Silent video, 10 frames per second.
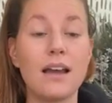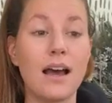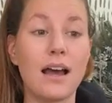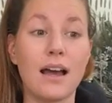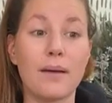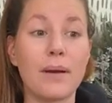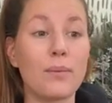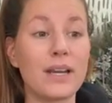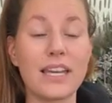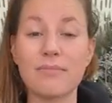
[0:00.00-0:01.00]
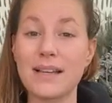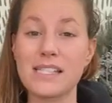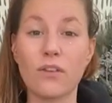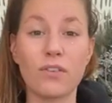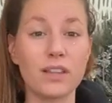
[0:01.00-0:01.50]
I want to give
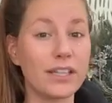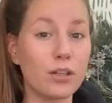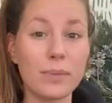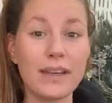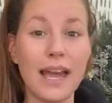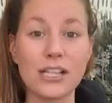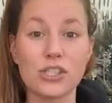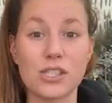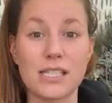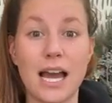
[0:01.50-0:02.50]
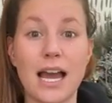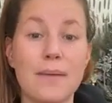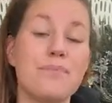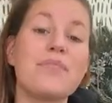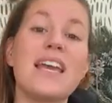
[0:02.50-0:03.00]
myself a little bit extra
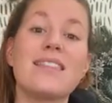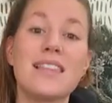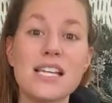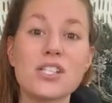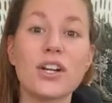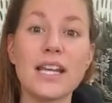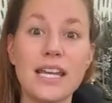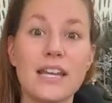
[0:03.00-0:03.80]
time. These are